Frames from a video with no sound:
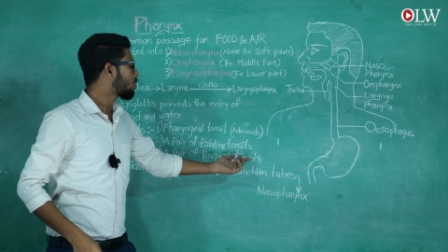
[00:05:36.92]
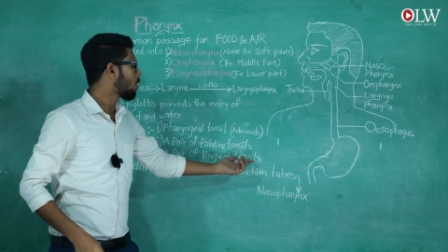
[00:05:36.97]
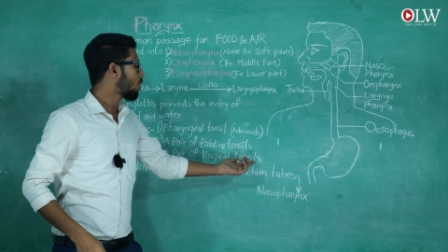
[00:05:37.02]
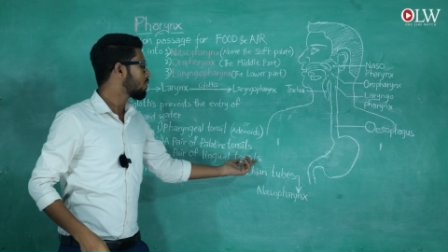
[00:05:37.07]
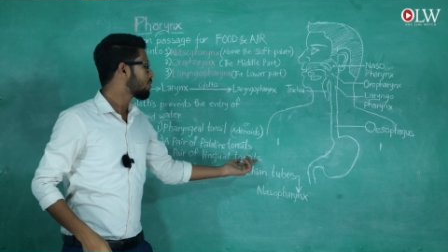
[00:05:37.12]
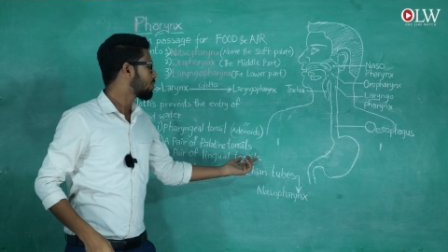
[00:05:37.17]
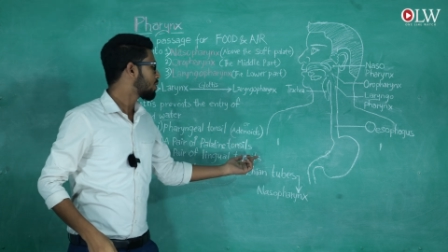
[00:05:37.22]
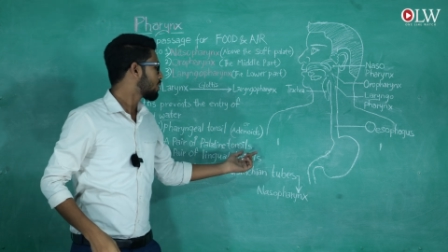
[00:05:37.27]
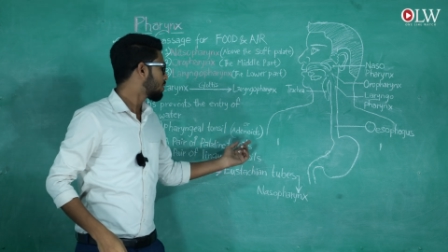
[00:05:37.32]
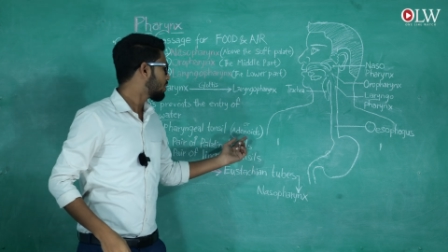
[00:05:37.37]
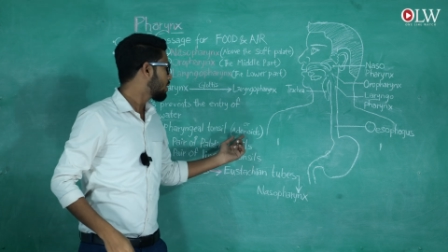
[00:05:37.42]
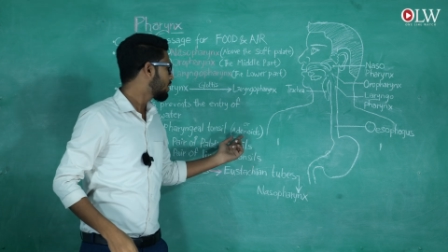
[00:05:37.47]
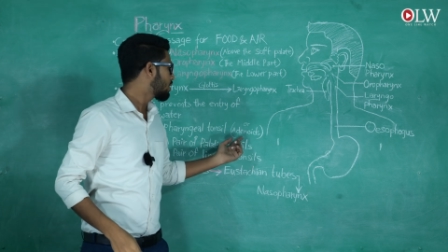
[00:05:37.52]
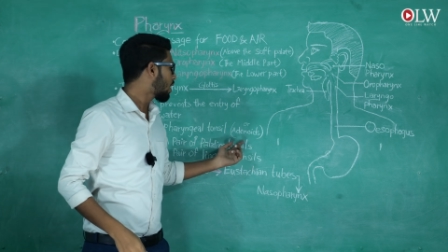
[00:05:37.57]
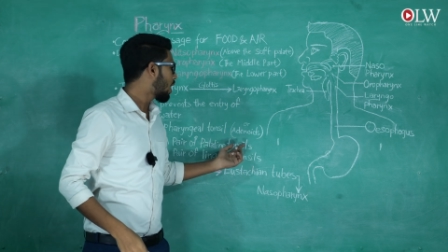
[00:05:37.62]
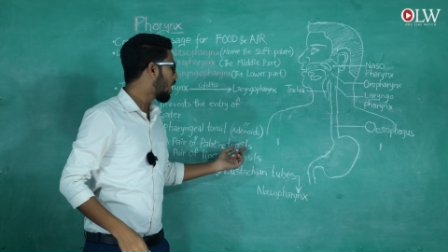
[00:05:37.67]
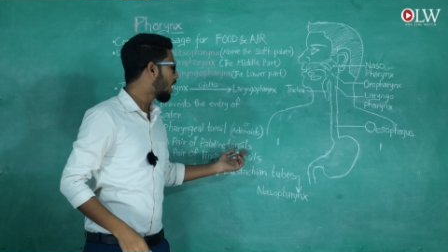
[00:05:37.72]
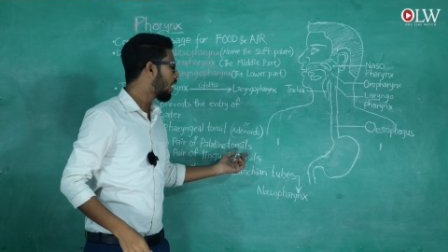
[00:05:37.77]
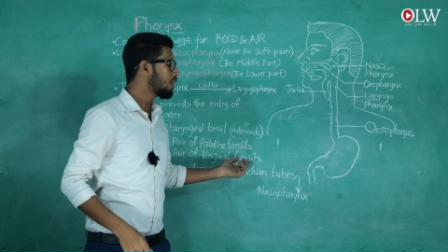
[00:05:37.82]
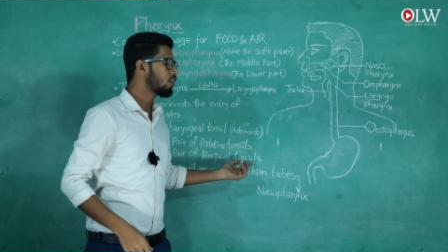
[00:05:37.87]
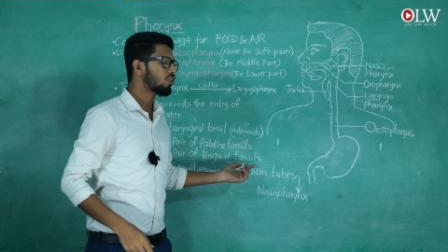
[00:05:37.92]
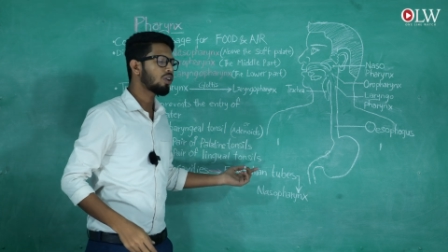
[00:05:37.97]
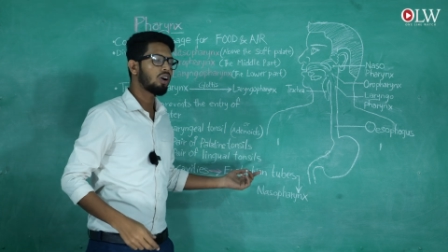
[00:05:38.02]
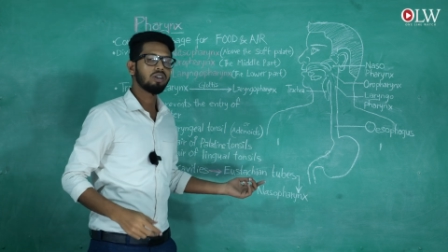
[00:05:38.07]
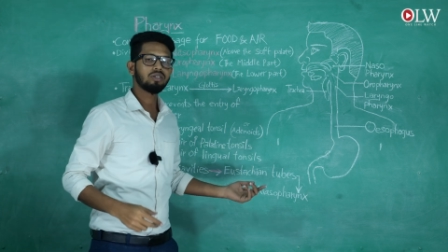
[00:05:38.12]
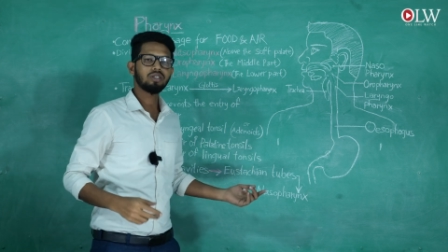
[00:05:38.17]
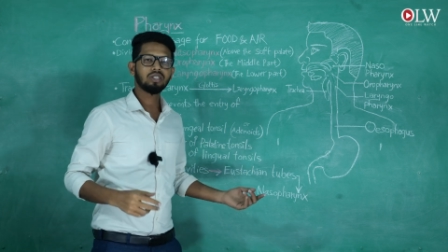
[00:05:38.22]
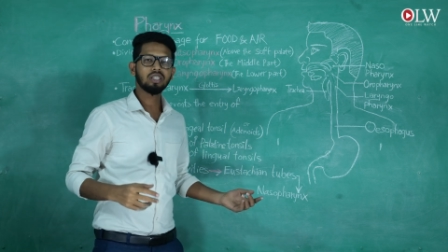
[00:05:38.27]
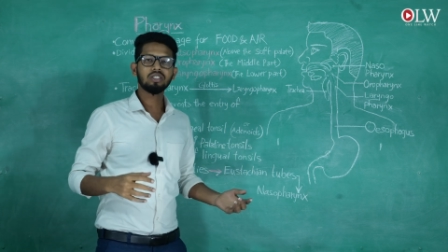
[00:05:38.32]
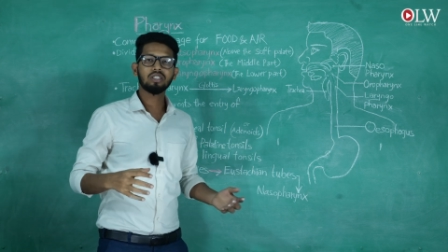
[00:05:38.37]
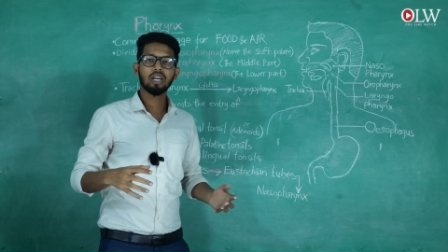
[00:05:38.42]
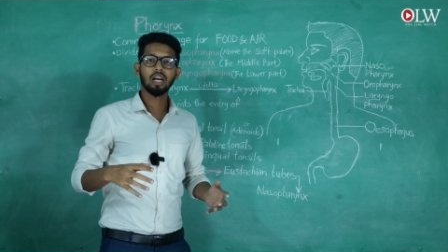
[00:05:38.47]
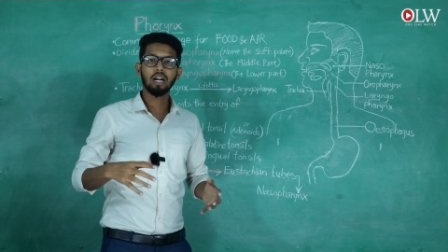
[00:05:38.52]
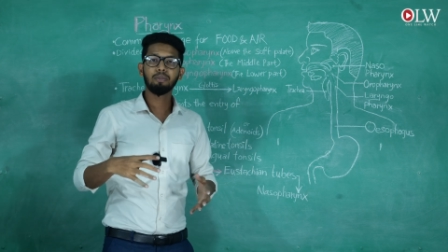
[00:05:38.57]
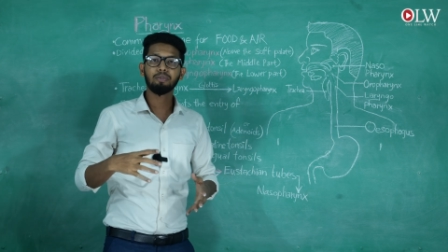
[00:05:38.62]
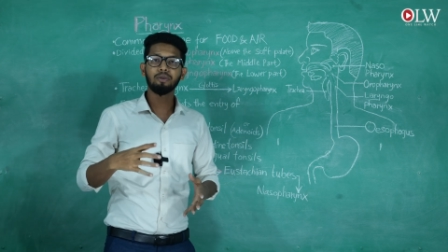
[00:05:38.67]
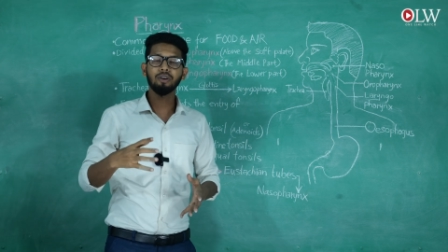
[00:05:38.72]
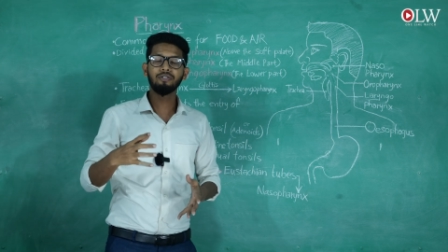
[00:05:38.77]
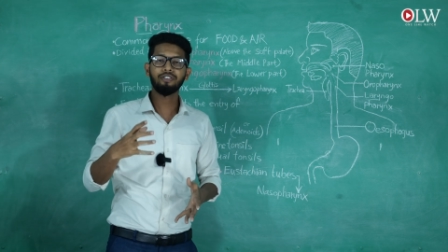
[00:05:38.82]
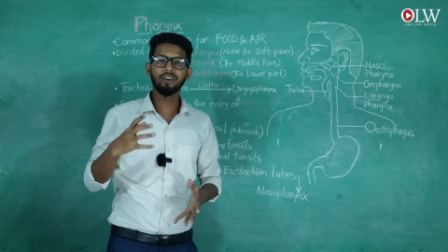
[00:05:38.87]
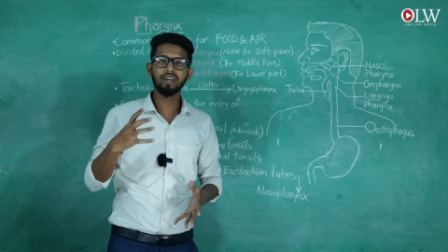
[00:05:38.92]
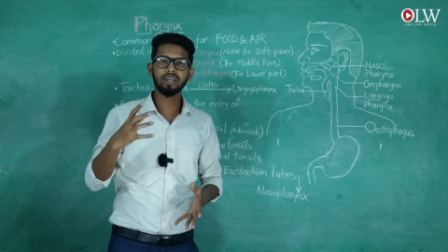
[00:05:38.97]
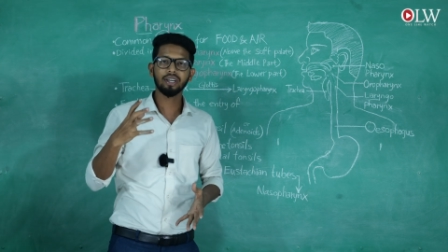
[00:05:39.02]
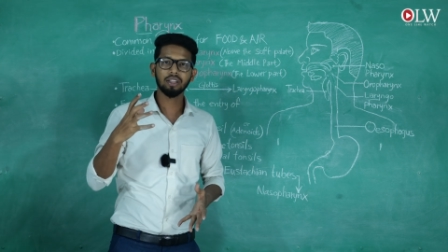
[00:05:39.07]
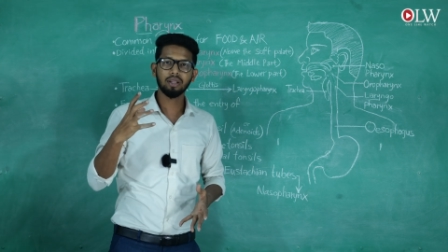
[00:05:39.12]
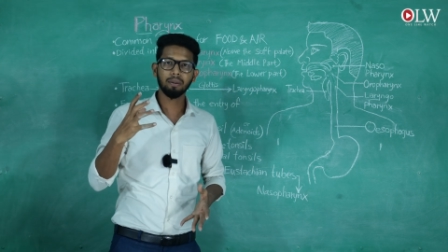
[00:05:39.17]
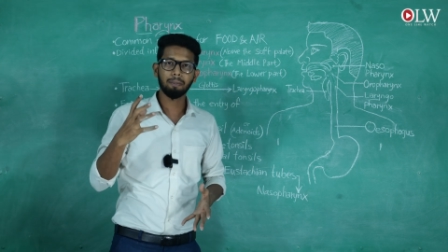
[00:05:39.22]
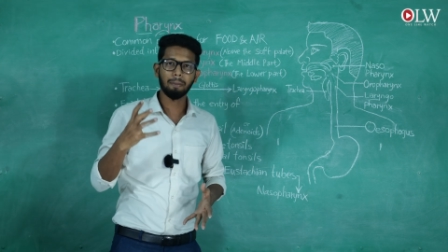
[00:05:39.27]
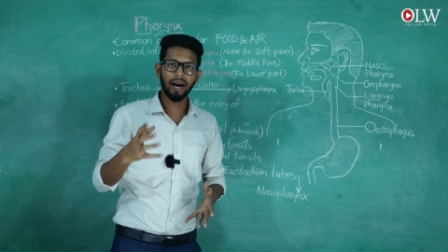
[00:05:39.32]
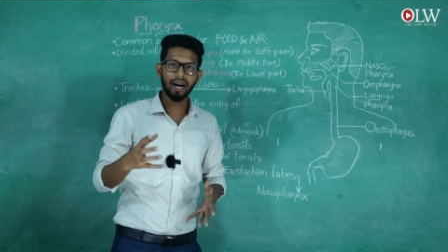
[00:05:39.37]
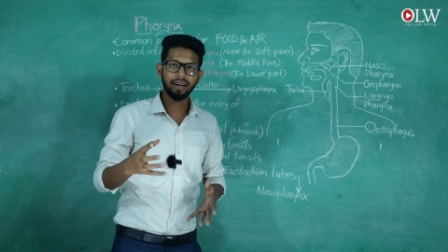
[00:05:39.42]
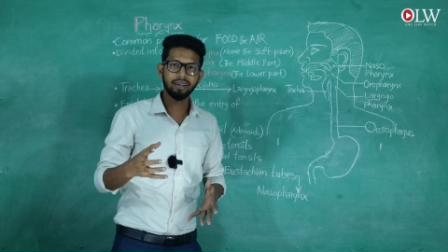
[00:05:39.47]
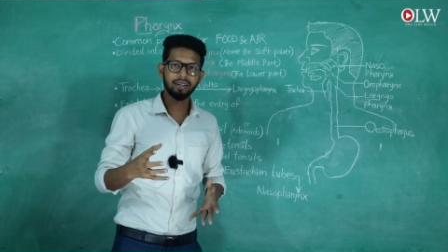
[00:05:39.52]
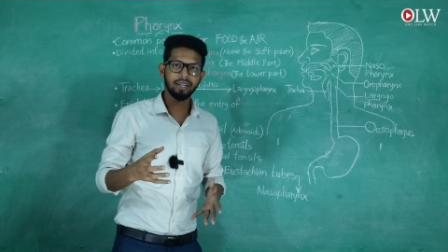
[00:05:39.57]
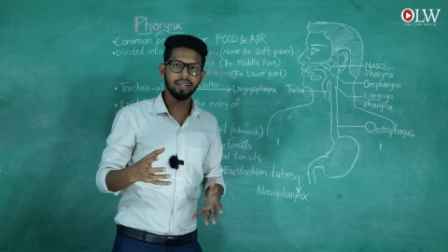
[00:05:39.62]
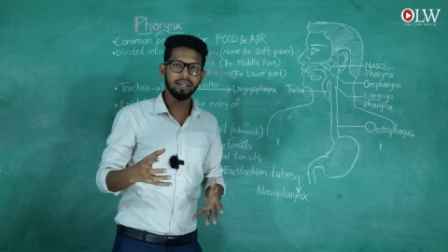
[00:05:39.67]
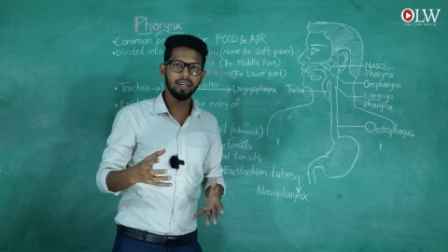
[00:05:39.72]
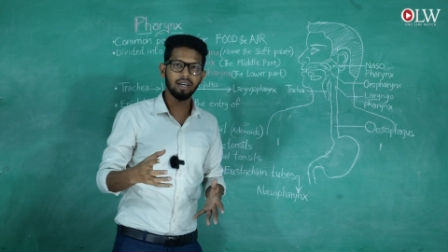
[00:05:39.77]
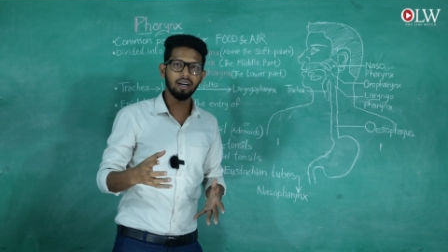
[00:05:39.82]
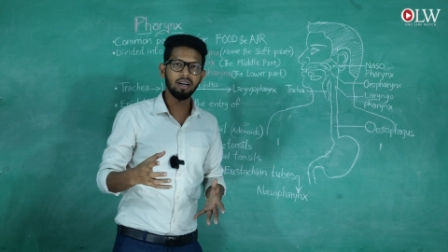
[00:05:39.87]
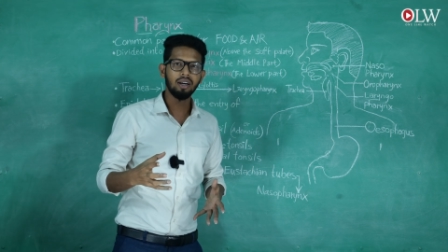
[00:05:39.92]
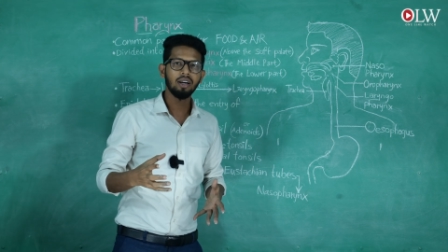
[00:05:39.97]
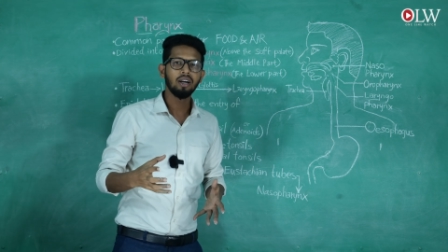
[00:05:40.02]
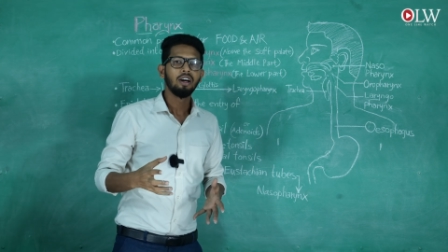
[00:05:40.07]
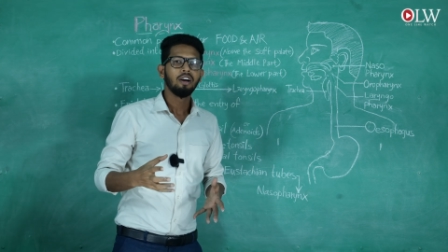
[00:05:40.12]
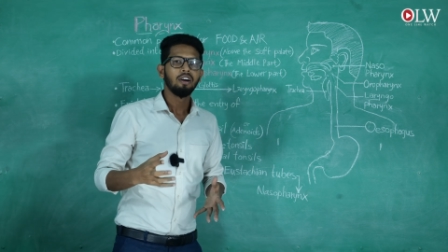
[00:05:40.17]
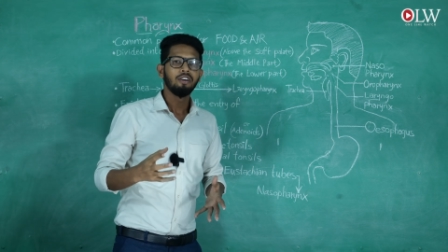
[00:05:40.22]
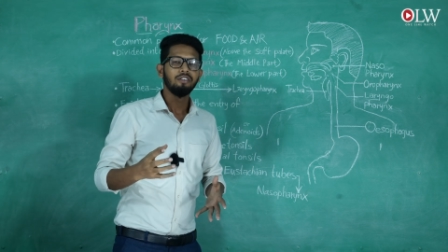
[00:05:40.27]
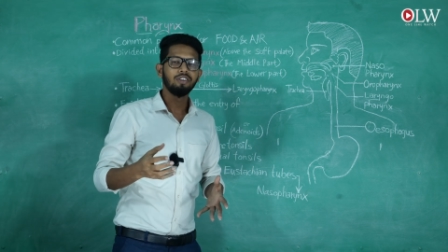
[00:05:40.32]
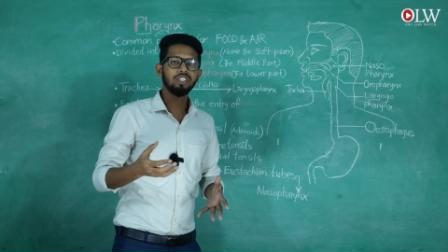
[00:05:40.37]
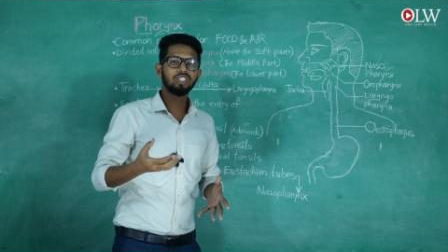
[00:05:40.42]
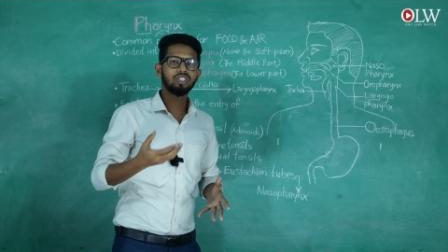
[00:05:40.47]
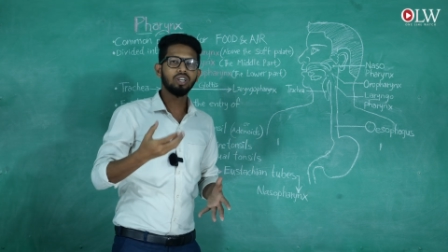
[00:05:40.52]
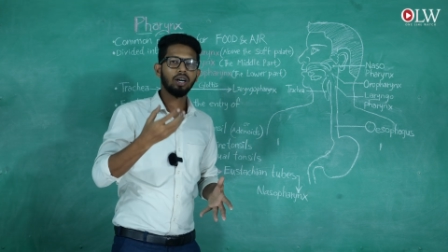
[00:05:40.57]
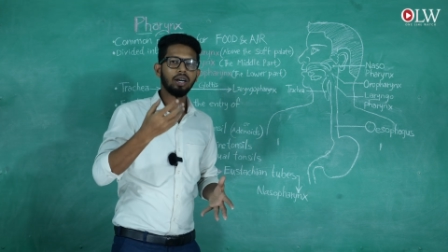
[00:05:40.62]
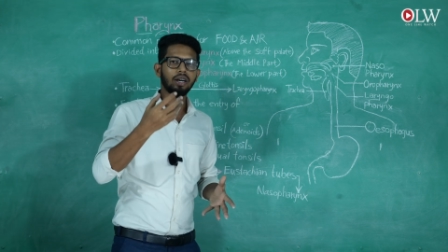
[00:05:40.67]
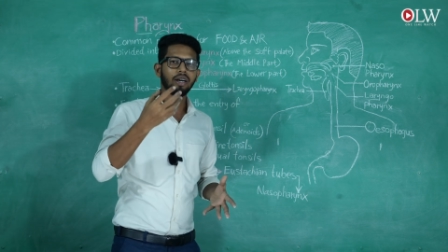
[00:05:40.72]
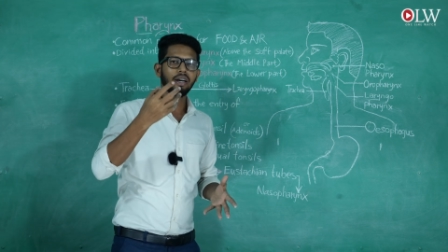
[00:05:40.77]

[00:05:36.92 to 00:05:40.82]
tonsils. These all tonsils help to filter the bacteria which